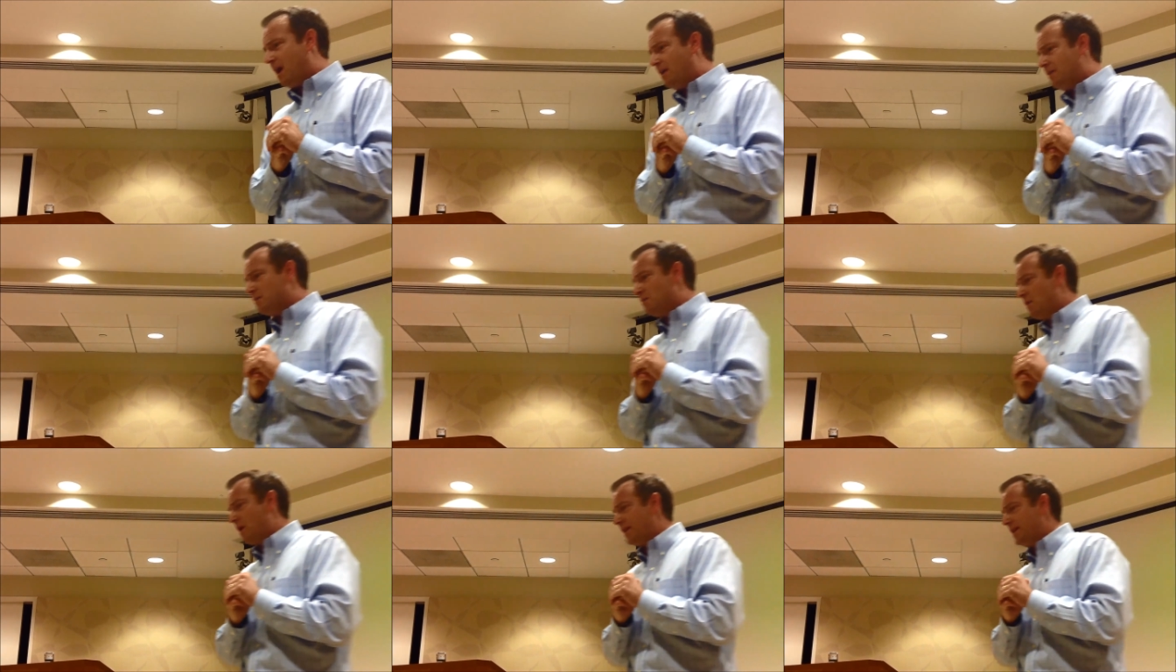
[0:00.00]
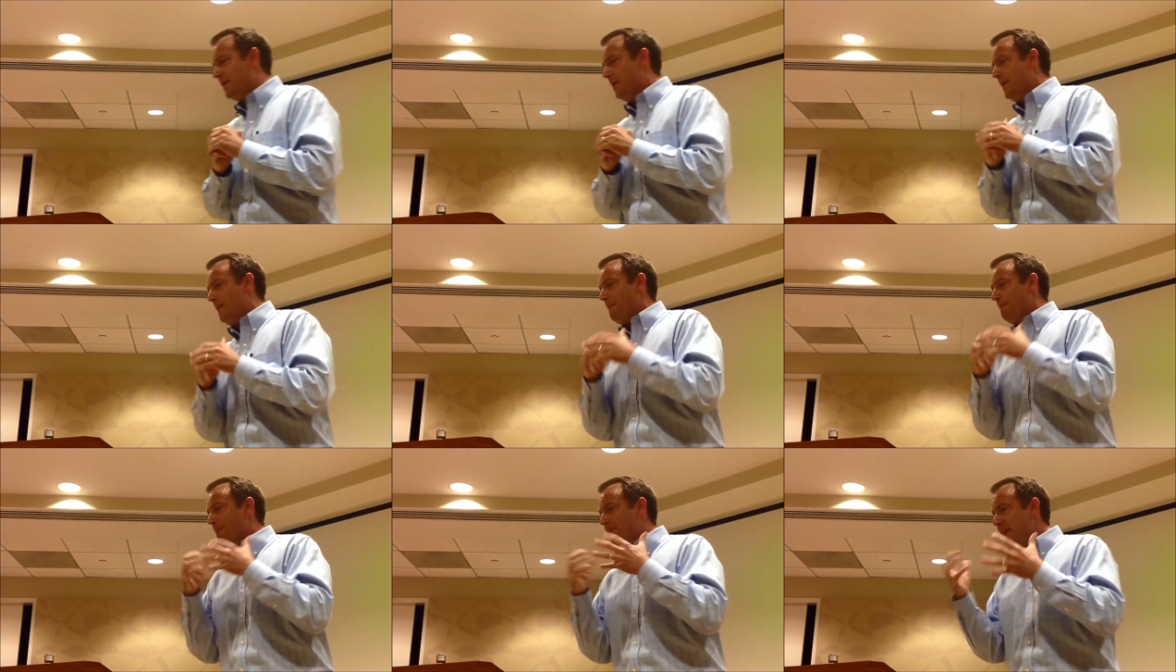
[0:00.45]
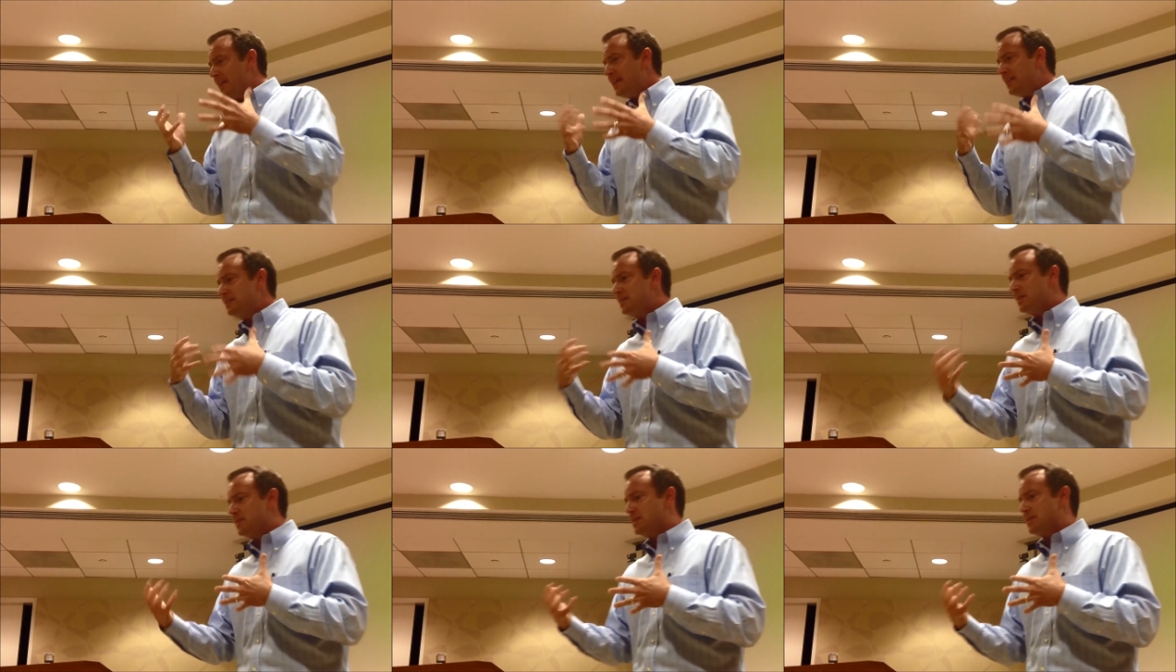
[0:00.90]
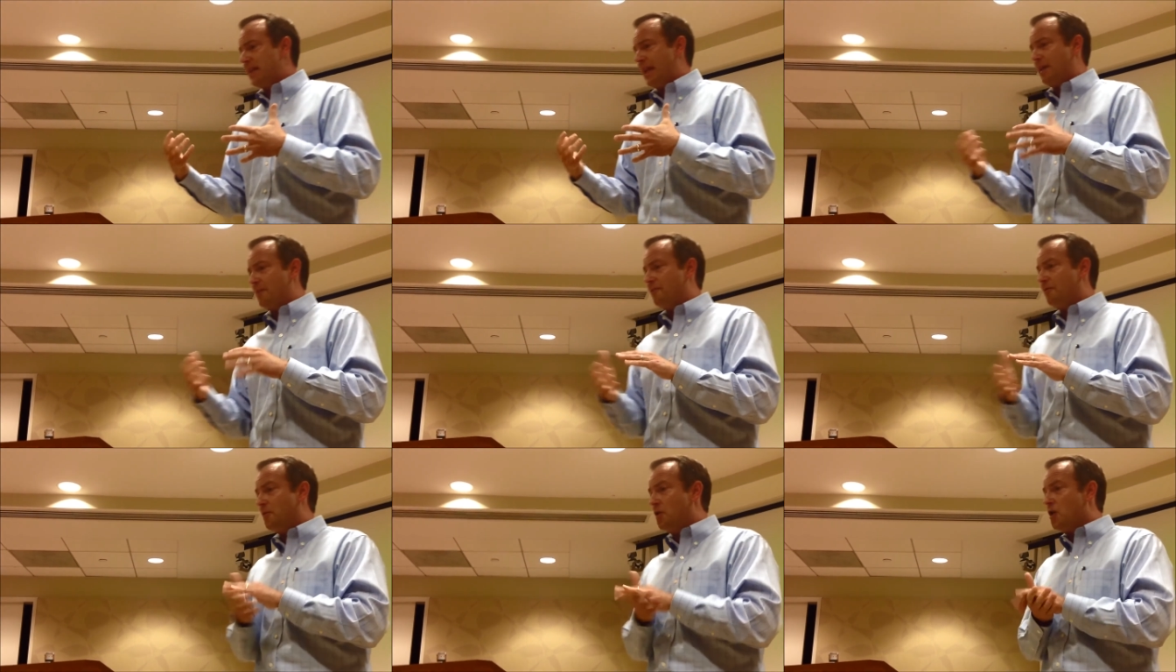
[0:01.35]
other one, is this
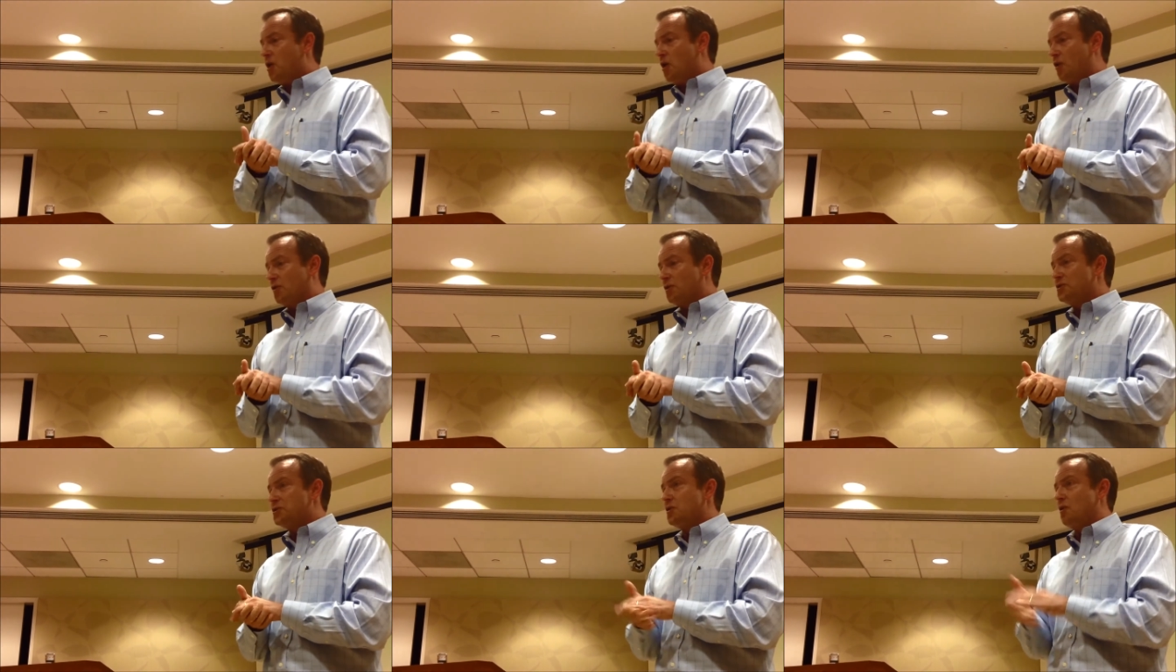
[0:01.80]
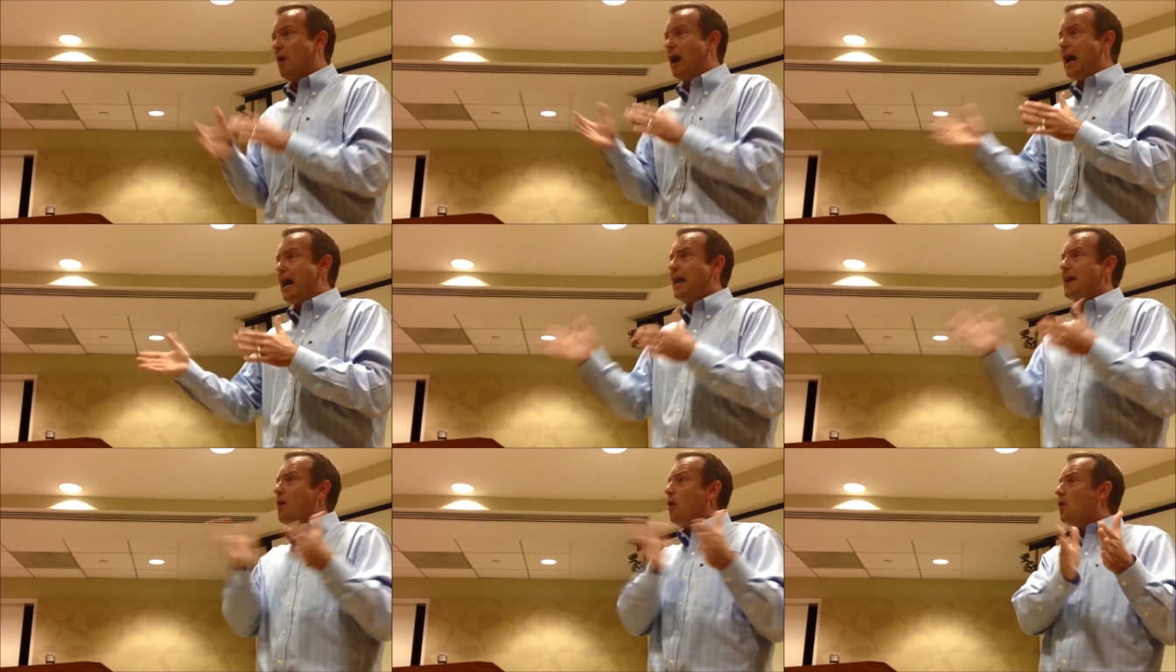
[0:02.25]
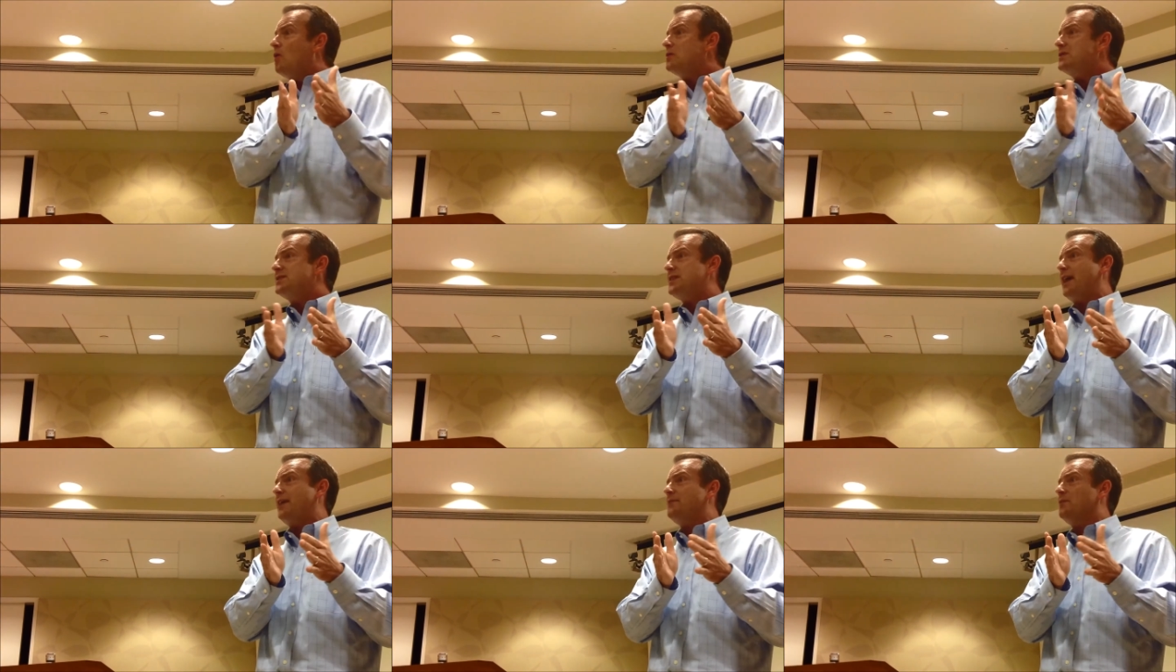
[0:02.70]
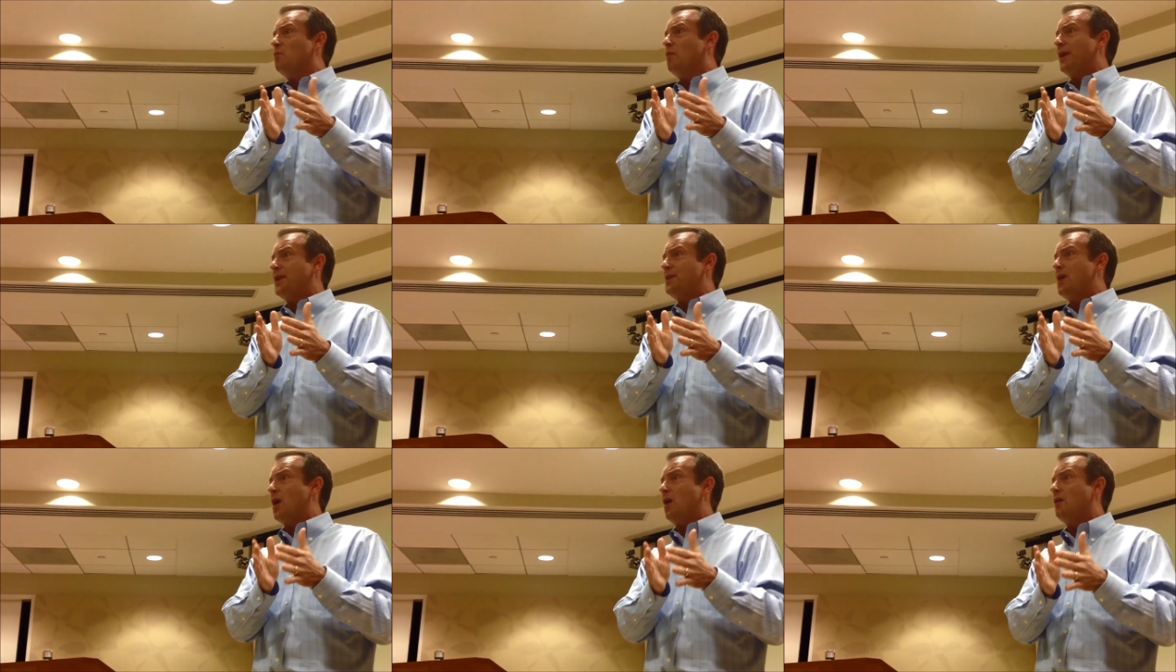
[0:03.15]
thing of foot odor. So I always take the
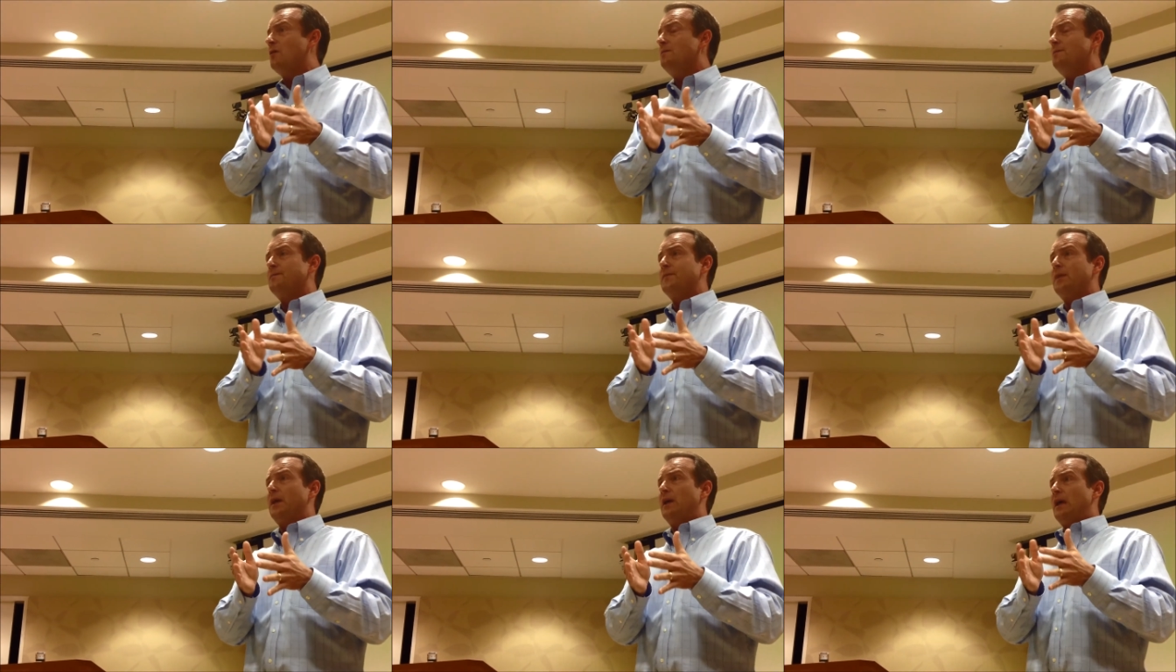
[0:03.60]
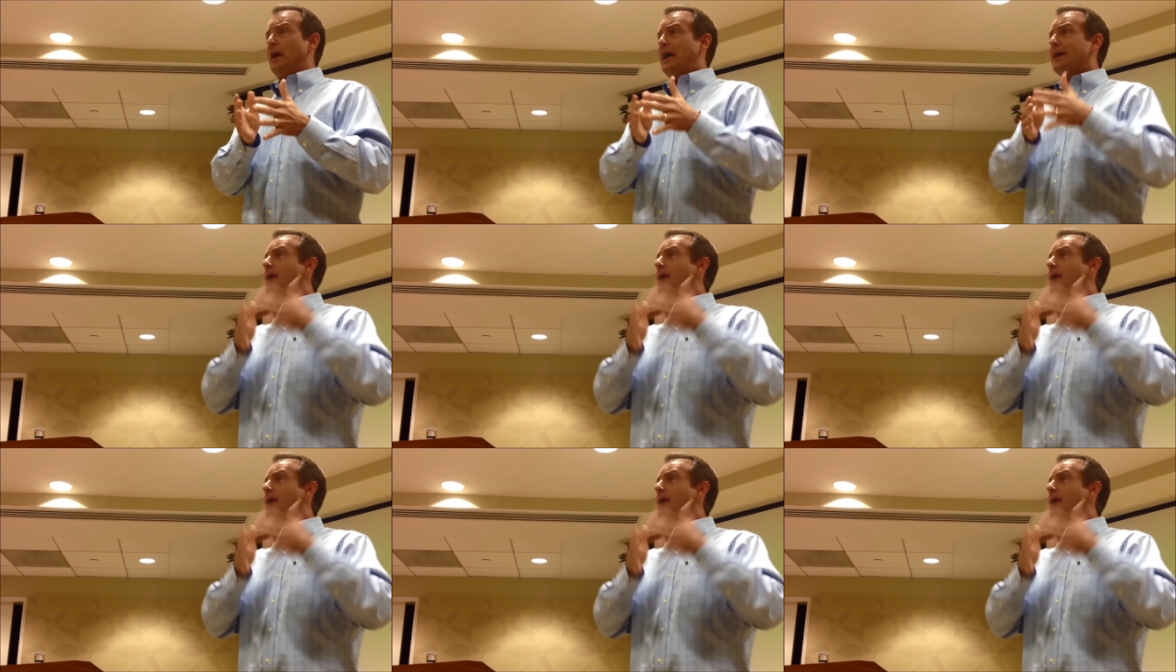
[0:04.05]
window. I